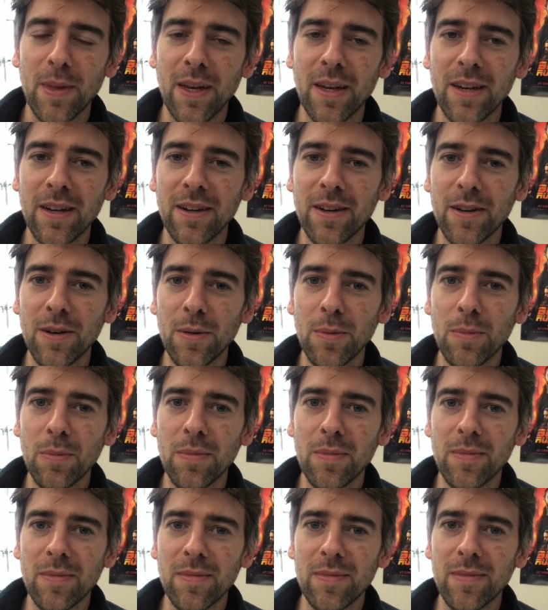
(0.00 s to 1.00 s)

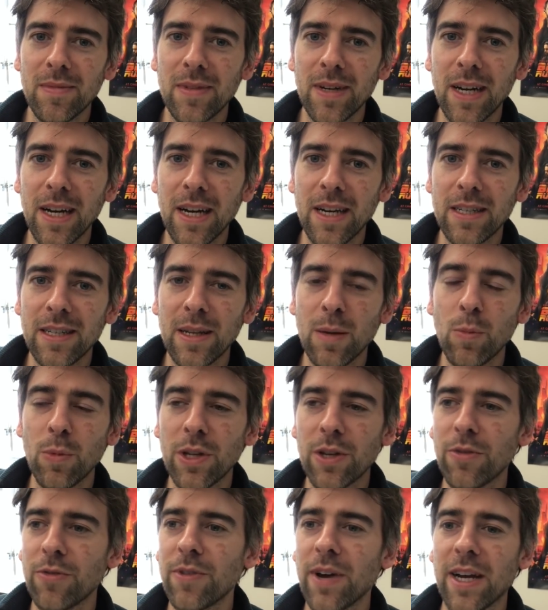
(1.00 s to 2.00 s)
And then when
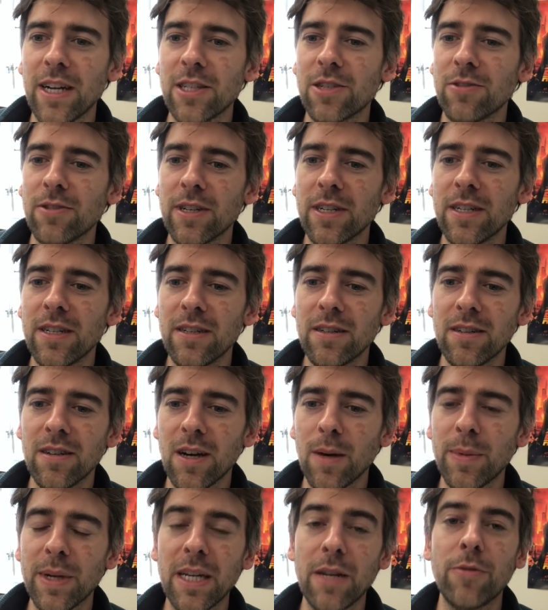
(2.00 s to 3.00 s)
you factor in,
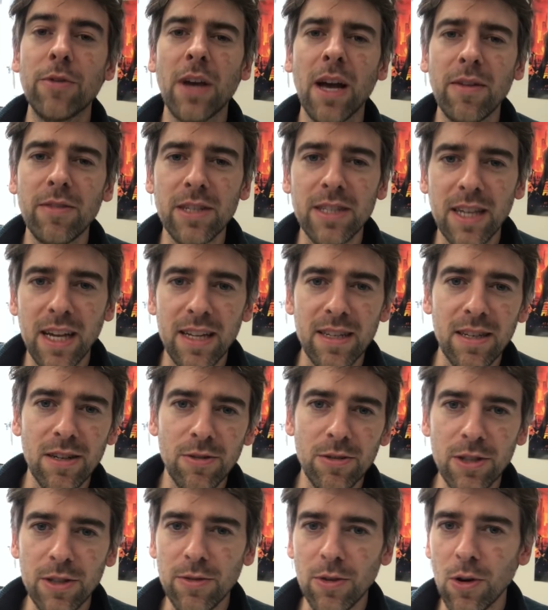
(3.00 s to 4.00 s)
I mean, if you have a Tesla
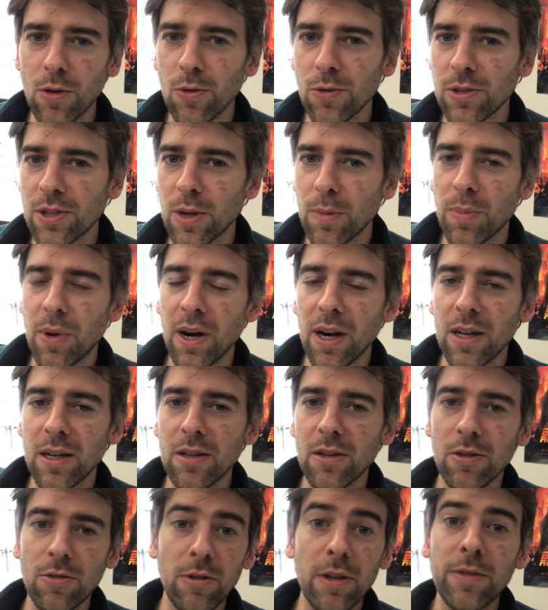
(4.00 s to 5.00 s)
and you've got
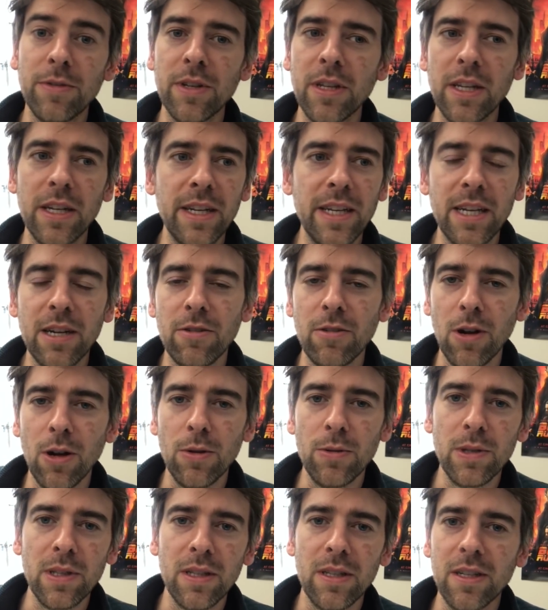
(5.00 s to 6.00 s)
autopilot, or even the
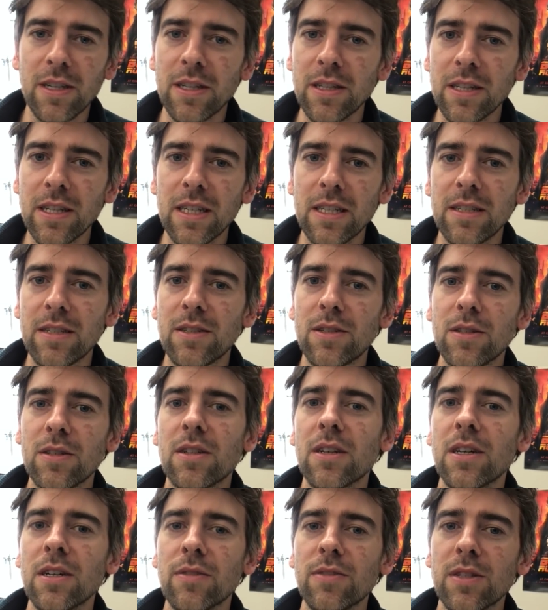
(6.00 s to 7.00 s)
e-Niro and its
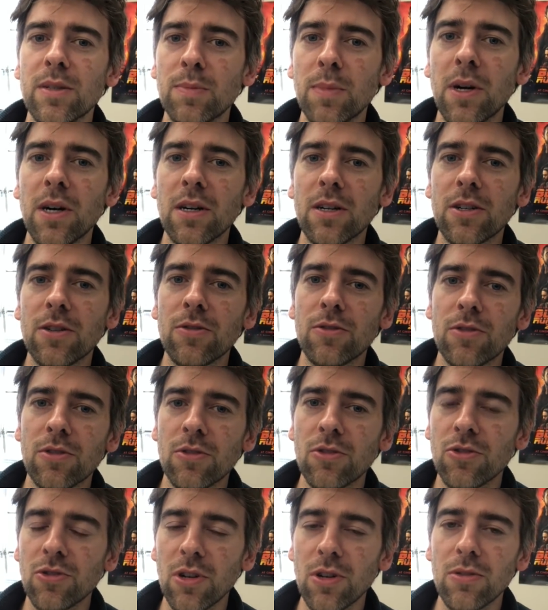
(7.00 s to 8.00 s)
kind of smart cruise
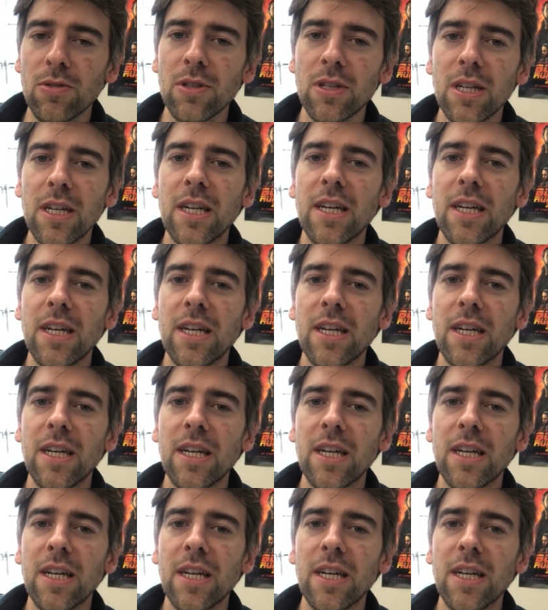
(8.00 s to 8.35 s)
control,